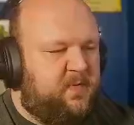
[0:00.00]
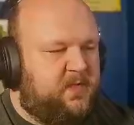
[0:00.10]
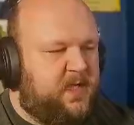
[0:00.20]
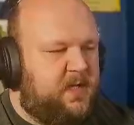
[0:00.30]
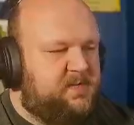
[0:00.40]
of
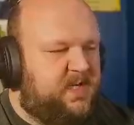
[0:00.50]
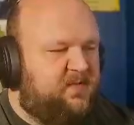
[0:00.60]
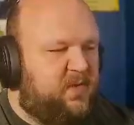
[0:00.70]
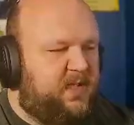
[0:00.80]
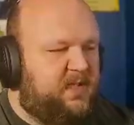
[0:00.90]
times that I've
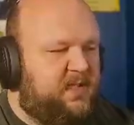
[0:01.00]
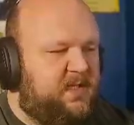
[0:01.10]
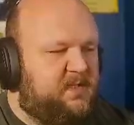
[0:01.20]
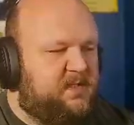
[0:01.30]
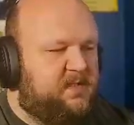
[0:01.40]
played
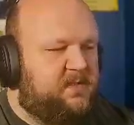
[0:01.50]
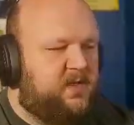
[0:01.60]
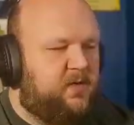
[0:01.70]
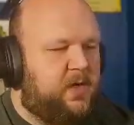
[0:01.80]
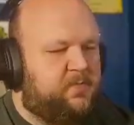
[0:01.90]
this.
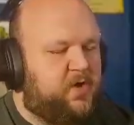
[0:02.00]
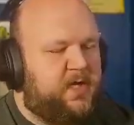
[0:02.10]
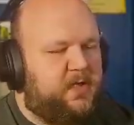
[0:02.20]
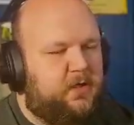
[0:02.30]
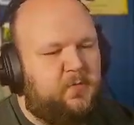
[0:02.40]
So
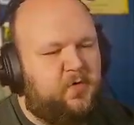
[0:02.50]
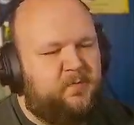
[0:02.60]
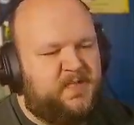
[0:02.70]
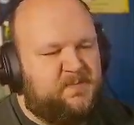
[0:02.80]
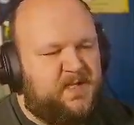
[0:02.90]
upgrading your
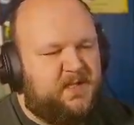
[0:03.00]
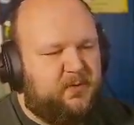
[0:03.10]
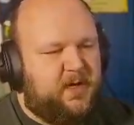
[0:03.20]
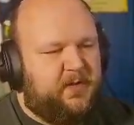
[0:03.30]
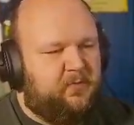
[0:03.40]
movement speed
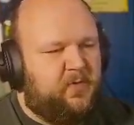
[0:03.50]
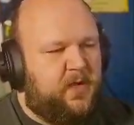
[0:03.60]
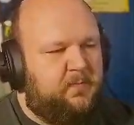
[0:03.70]
throughout the run